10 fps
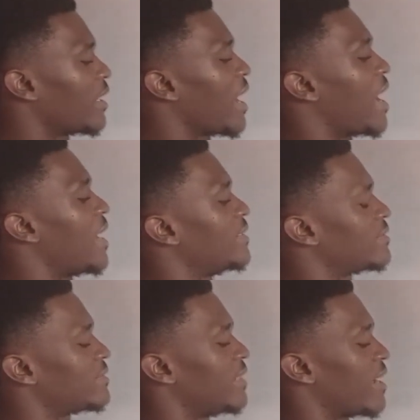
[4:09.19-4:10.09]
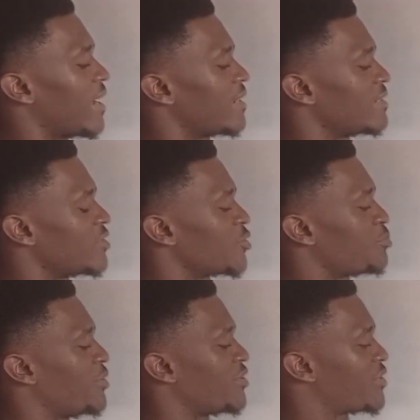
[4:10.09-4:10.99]
and their
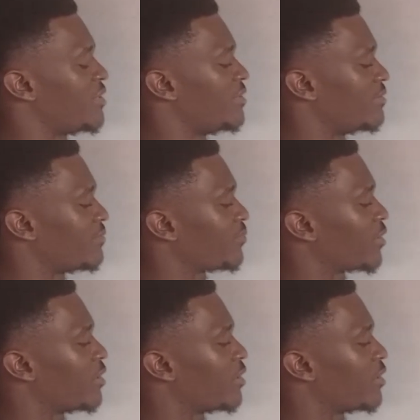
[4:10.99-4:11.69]
species.